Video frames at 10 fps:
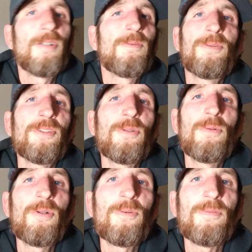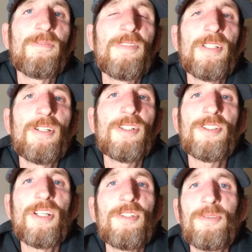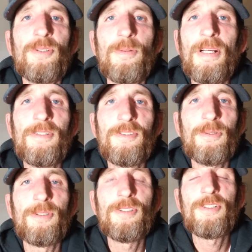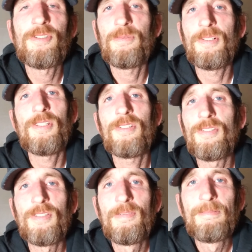Well, we'll fit our schedule around yours, which is,